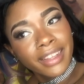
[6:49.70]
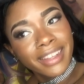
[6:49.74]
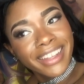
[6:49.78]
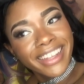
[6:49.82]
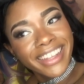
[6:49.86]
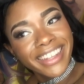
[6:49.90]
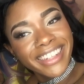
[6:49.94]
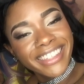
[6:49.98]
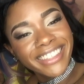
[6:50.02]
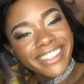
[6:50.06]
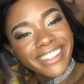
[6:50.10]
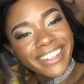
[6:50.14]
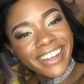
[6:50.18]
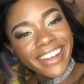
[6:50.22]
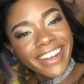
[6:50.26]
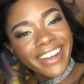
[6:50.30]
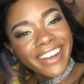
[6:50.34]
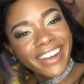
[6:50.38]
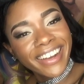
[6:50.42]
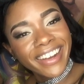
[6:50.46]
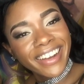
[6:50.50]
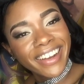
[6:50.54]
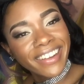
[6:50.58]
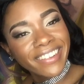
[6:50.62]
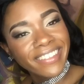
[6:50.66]
Good
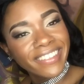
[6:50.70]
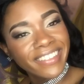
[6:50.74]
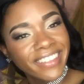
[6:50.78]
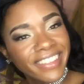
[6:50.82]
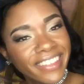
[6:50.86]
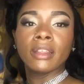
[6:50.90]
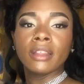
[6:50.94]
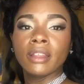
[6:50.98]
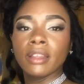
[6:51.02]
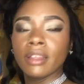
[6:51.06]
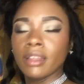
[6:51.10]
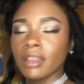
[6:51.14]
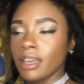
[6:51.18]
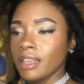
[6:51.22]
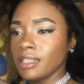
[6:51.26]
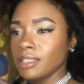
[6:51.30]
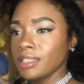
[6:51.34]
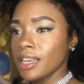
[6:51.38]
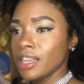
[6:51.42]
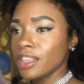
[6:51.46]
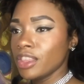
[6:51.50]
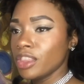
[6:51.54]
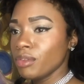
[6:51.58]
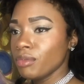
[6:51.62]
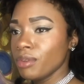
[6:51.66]
job. He
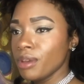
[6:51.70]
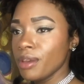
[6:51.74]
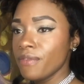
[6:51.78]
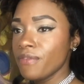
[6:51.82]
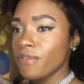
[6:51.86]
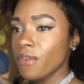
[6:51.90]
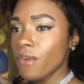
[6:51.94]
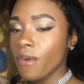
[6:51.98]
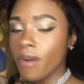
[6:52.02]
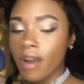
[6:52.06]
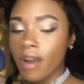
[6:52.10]
said 3, 4?